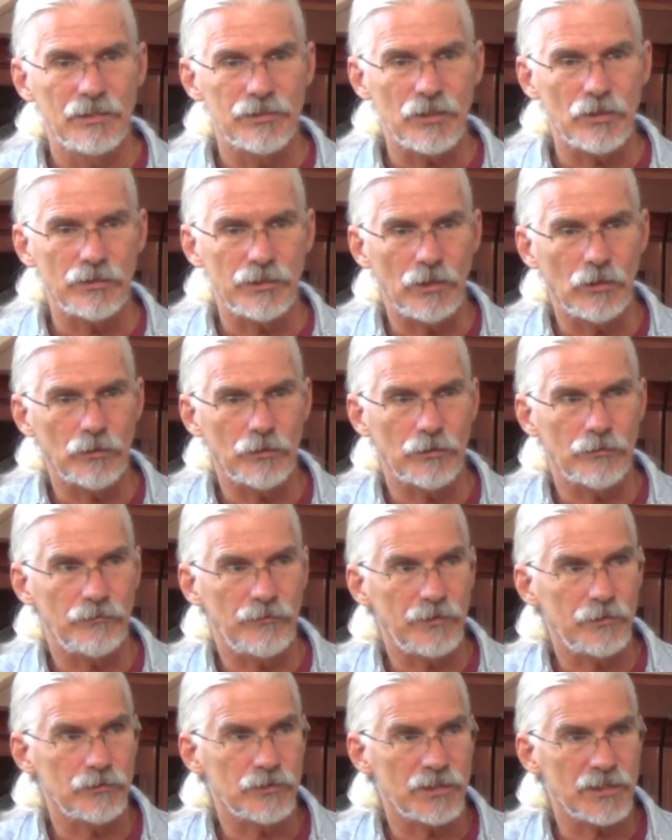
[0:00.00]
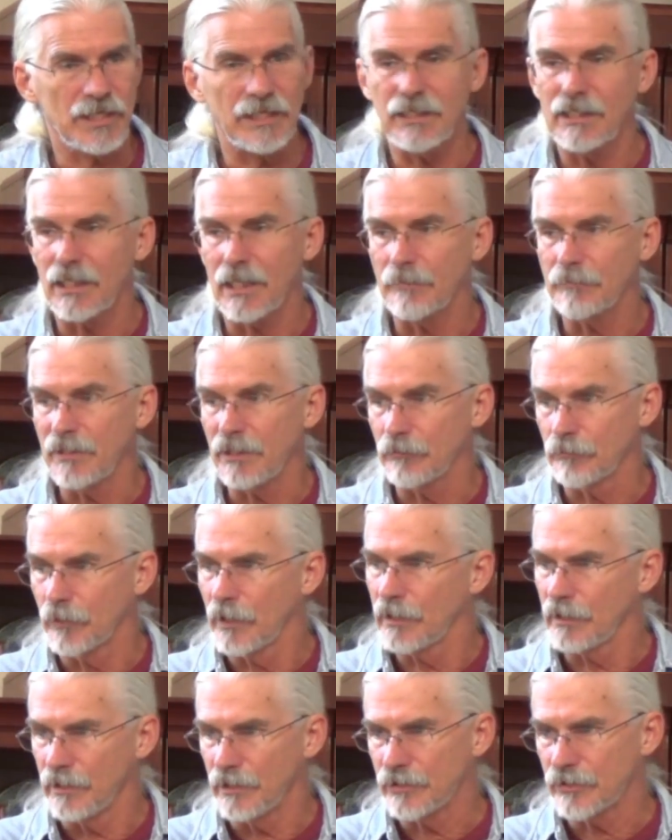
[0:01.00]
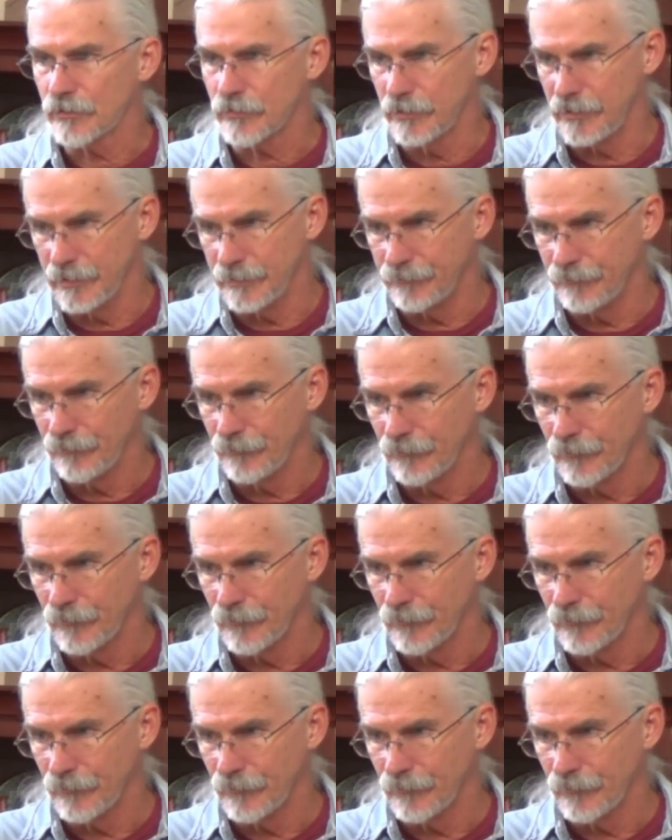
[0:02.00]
So the owner of the vineyard says, I think I'm getting rid of this tree.